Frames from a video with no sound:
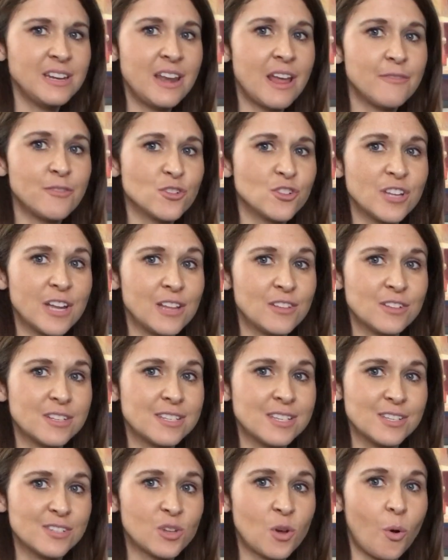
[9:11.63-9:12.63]
never changes
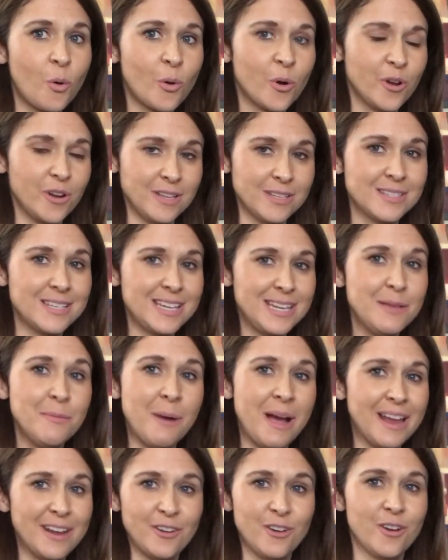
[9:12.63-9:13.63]
his chord. It's E
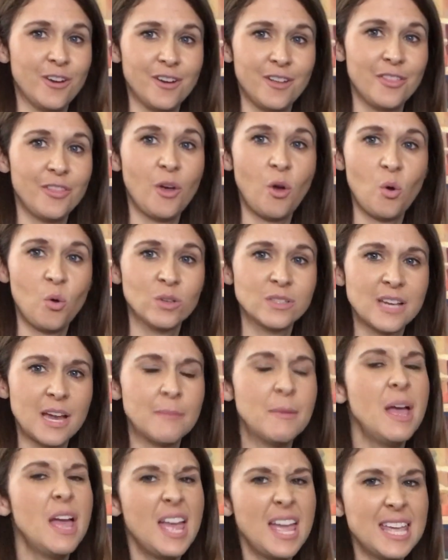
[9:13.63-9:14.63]
minor the whole time.